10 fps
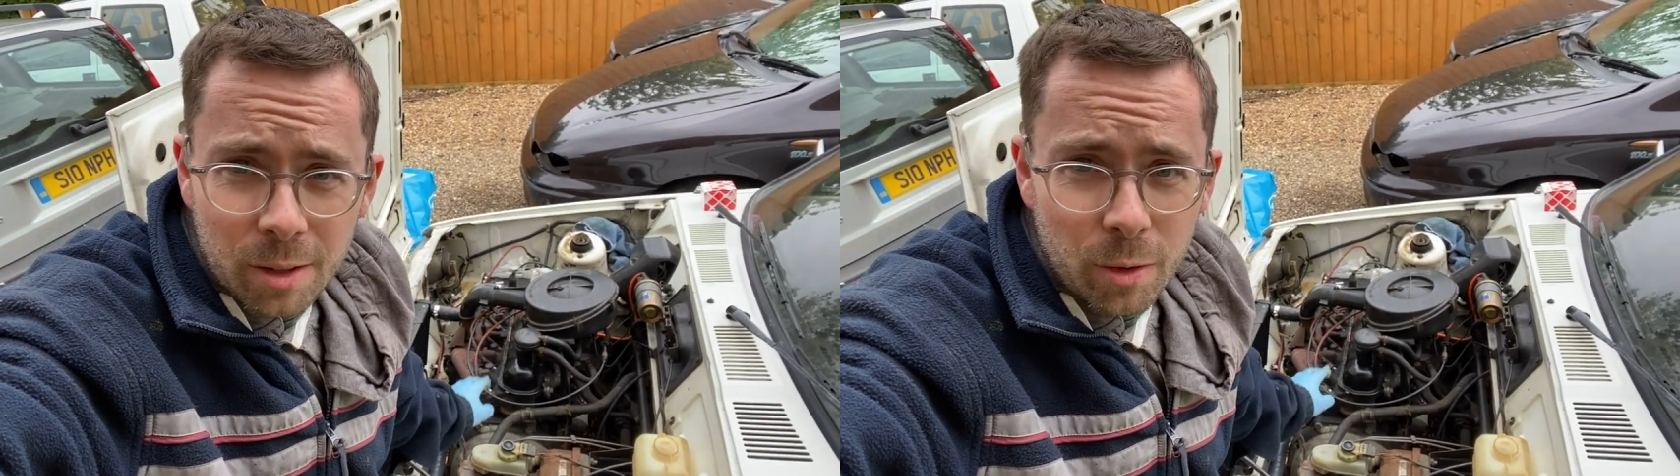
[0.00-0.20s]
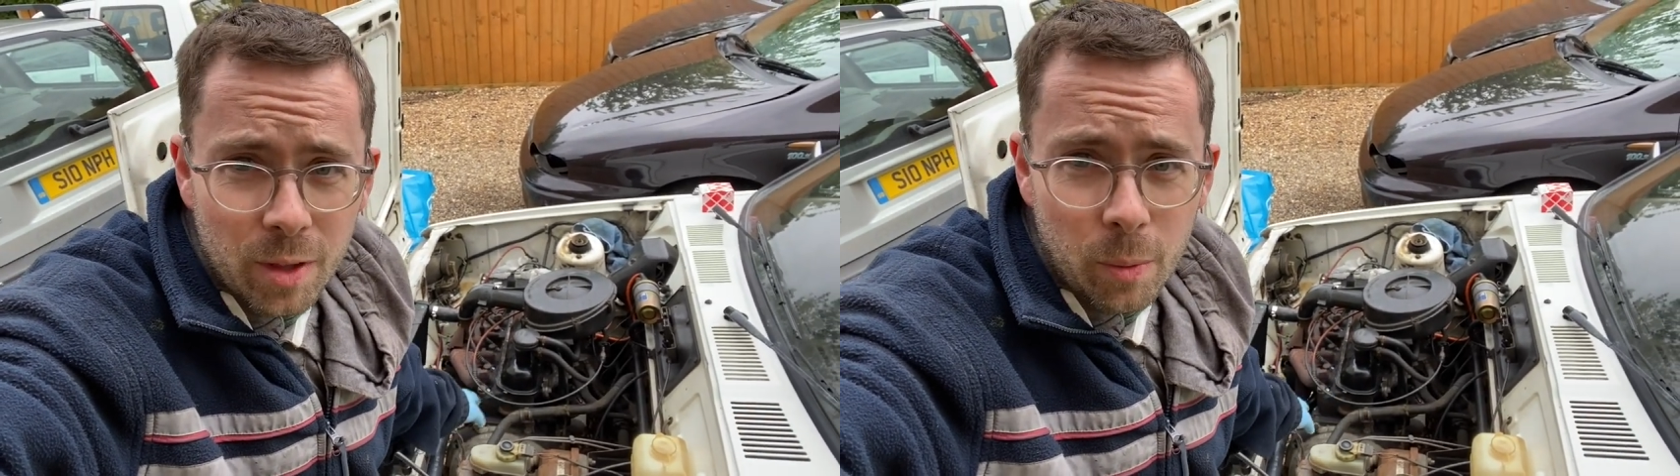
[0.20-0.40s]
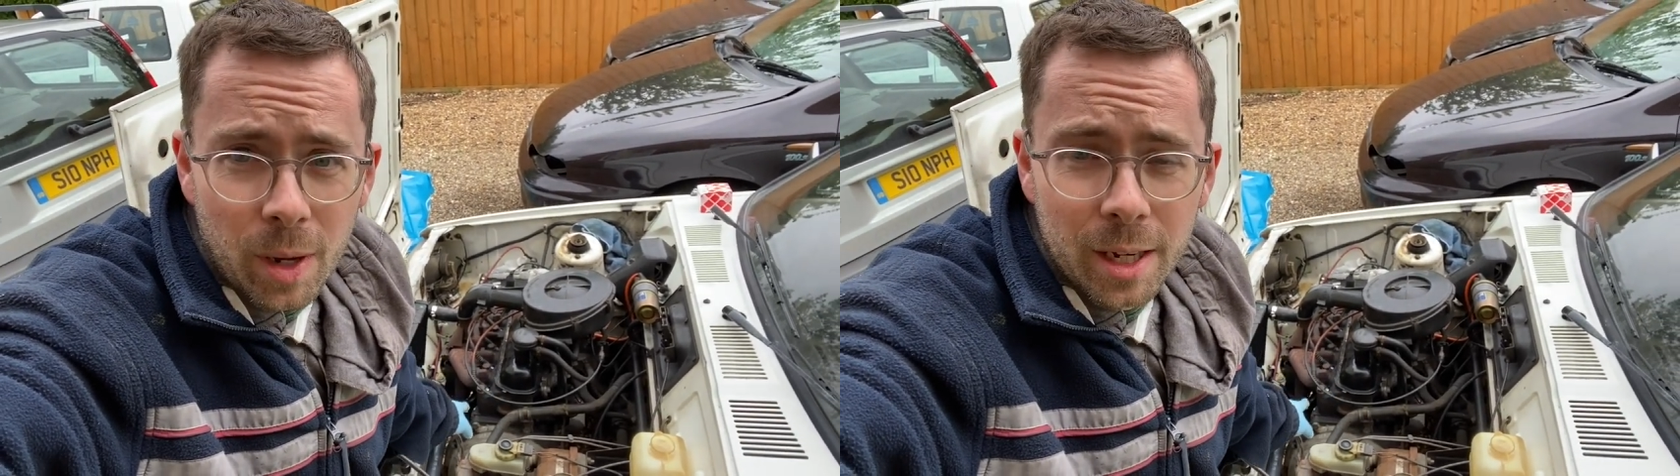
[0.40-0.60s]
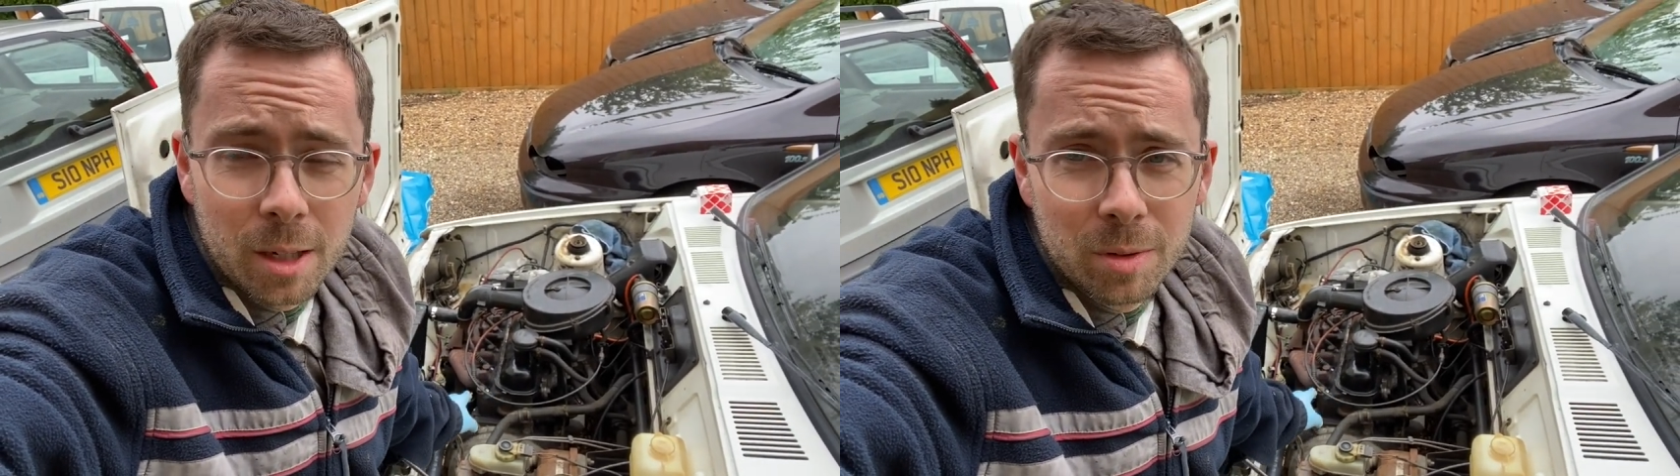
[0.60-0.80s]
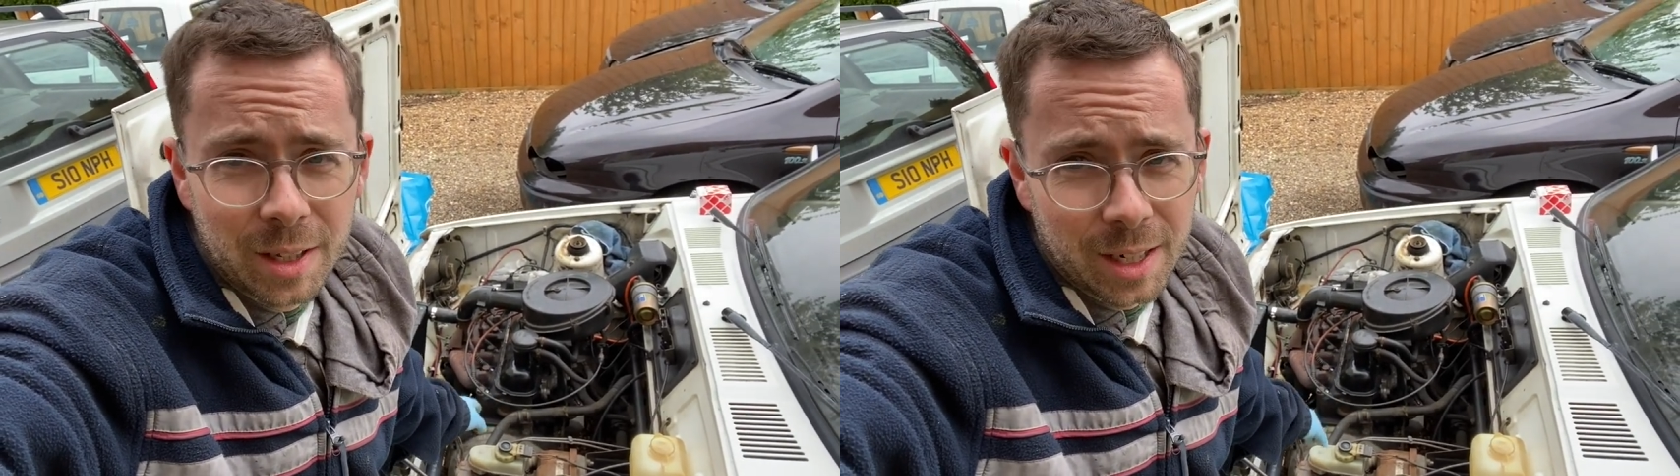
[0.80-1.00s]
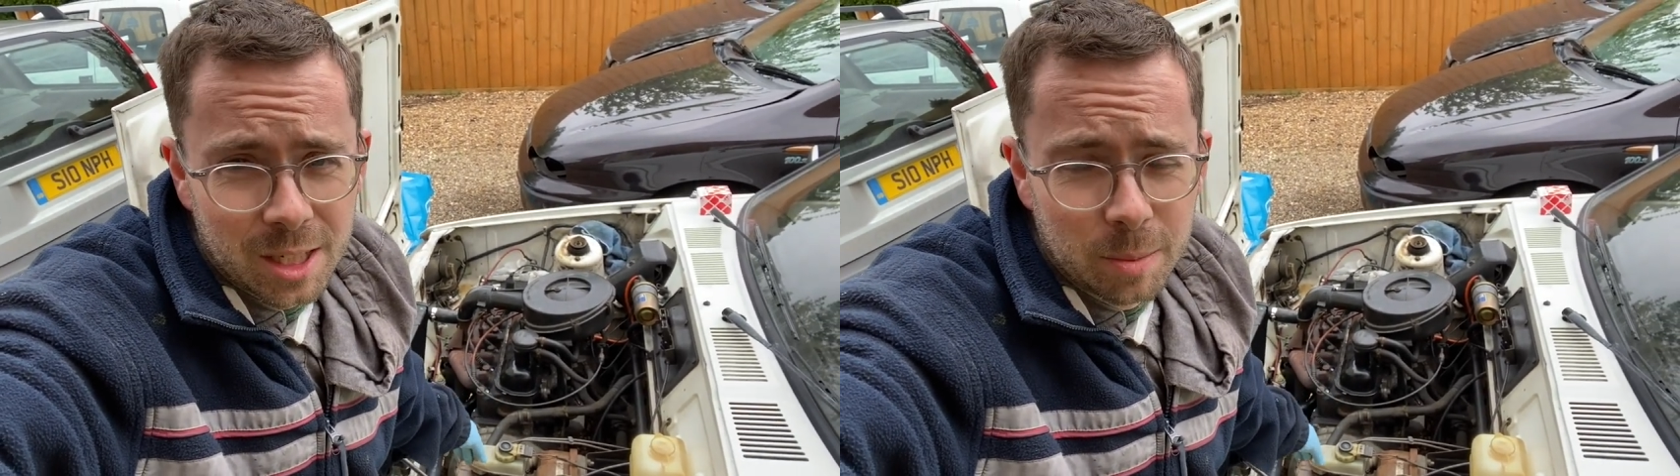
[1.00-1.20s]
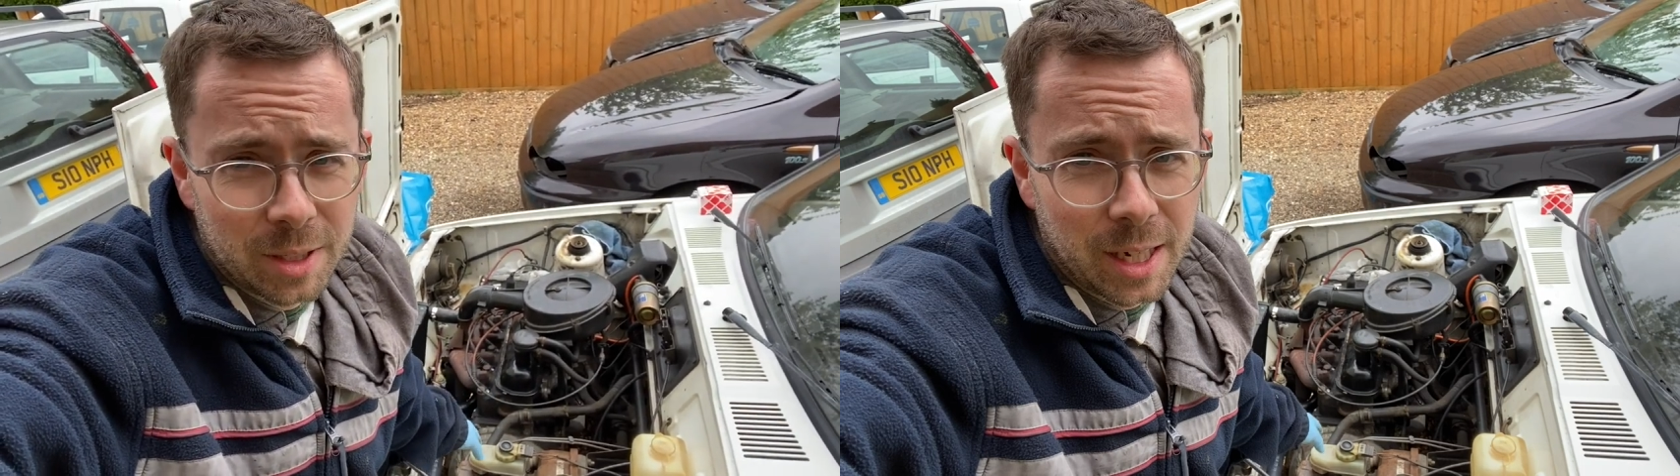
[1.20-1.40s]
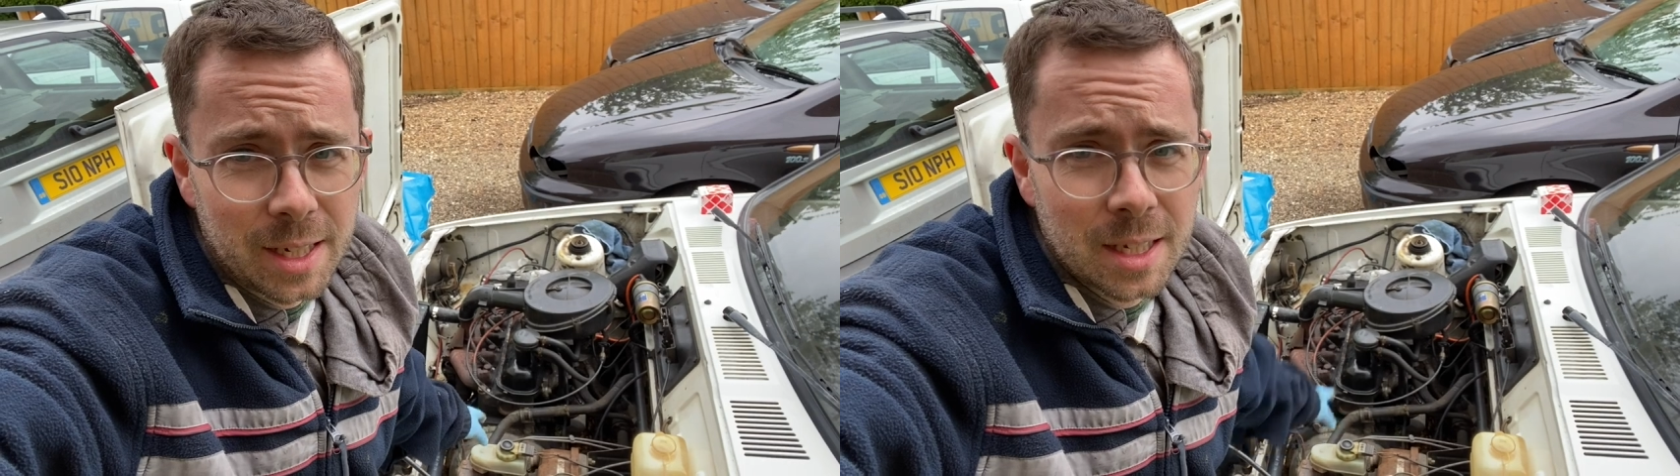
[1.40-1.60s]
they're on their way, hopefully in the next couple of
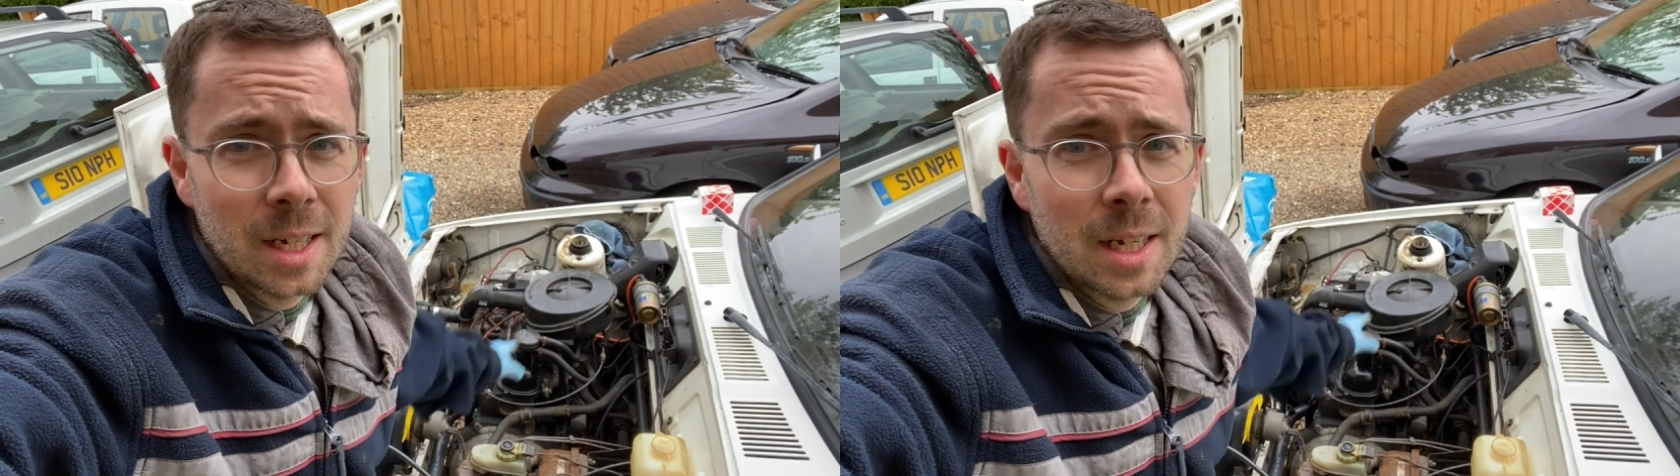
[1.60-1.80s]
days,